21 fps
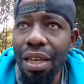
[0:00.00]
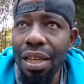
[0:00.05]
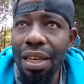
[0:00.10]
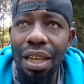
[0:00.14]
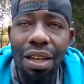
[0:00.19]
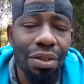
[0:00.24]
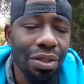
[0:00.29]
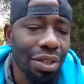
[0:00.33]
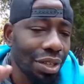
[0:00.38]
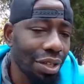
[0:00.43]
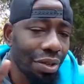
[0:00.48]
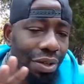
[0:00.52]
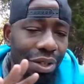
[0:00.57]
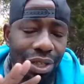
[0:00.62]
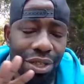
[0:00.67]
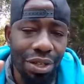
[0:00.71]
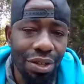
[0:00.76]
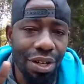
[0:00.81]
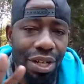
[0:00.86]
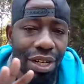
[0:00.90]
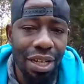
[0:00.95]
long story
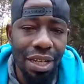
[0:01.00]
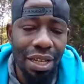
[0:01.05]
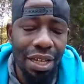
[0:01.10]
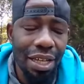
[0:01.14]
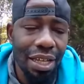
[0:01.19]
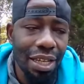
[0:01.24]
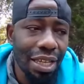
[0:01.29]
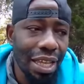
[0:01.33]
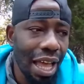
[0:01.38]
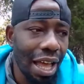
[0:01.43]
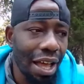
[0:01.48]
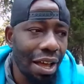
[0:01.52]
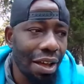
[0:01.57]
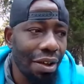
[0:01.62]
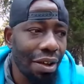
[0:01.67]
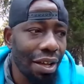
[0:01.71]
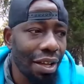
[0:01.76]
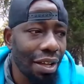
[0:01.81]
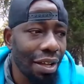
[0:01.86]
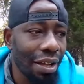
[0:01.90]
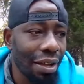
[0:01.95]
short,
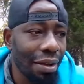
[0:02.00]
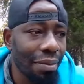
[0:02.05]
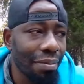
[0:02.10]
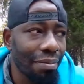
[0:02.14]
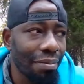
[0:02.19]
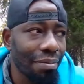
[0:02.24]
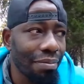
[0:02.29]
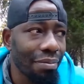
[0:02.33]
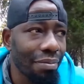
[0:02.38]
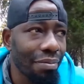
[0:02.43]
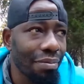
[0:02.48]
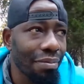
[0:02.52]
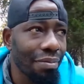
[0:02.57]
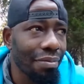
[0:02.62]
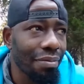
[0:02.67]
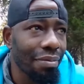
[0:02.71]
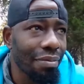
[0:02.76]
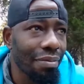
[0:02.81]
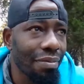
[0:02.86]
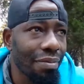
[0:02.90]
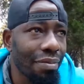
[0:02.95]
y'all,
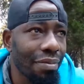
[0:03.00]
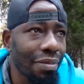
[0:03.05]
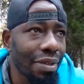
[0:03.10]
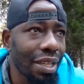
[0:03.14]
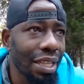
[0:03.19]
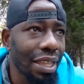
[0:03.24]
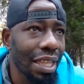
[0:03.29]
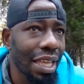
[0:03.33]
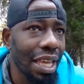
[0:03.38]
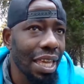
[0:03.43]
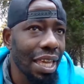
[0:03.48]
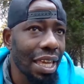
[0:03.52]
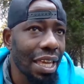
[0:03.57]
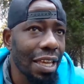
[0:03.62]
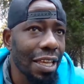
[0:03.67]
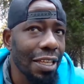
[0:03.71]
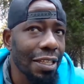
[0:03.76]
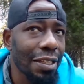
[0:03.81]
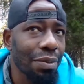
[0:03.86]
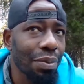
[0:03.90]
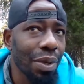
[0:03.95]
the thing
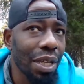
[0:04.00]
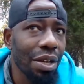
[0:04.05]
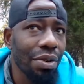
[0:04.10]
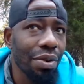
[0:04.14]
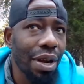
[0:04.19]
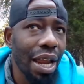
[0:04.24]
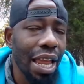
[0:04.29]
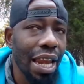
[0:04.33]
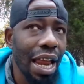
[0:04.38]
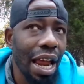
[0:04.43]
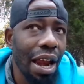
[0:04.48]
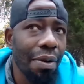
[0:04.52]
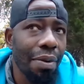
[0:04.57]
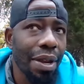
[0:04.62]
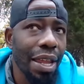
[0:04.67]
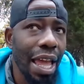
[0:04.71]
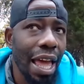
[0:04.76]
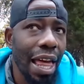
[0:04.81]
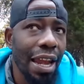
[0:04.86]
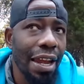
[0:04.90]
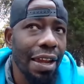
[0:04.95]
is, we create our
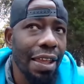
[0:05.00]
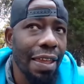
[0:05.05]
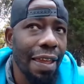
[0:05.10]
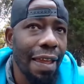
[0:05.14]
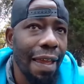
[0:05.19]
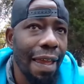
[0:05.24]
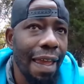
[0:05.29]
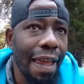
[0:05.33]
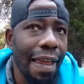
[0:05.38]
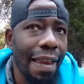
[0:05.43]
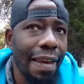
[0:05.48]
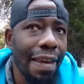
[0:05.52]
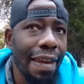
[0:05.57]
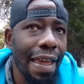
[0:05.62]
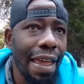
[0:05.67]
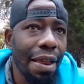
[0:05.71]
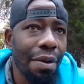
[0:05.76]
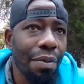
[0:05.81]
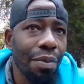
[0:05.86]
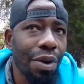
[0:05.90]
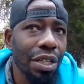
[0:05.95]
reality, and
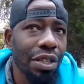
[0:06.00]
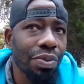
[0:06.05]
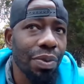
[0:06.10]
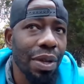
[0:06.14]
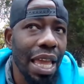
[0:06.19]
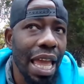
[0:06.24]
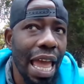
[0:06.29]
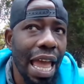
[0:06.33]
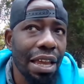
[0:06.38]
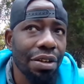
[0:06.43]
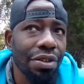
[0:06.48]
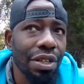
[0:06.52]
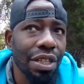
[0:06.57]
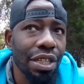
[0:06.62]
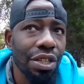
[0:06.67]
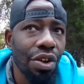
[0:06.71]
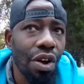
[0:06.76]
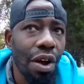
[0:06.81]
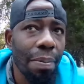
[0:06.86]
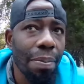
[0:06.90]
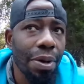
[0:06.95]
once we actually
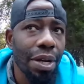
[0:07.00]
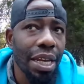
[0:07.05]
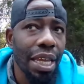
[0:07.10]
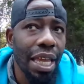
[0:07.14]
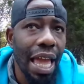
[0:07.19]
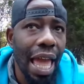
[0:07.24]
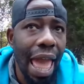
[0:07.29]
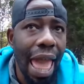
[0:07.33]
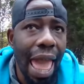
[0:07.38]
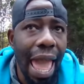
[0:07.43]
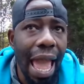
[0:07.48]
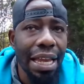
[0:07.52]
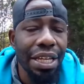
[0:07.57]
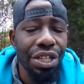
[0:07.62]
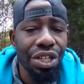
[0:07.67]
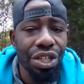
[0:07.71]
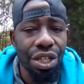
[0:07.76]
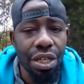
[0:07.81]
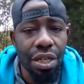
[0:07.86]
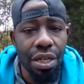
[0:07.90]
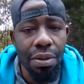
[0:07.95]
start putting
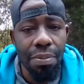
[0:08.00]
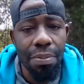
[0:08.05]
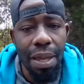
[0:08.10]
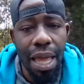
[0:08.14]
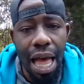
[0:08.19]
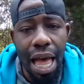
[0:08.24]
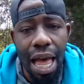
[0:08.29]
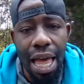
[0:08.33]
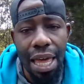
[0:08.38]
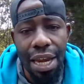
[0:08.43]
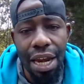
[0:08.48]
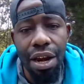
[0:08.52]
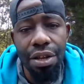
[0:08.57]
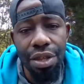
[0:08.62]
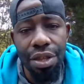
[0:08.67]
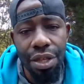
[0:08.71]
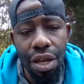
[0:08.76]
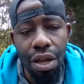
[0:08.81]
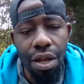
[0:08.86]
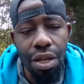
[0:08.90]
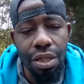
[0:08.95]
action behind our
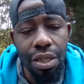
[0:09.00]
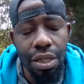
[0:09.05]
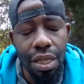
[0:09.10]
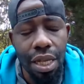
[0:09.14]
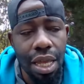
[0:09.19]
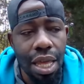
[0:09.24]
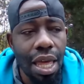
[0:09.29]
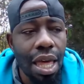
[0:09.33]
thoughts,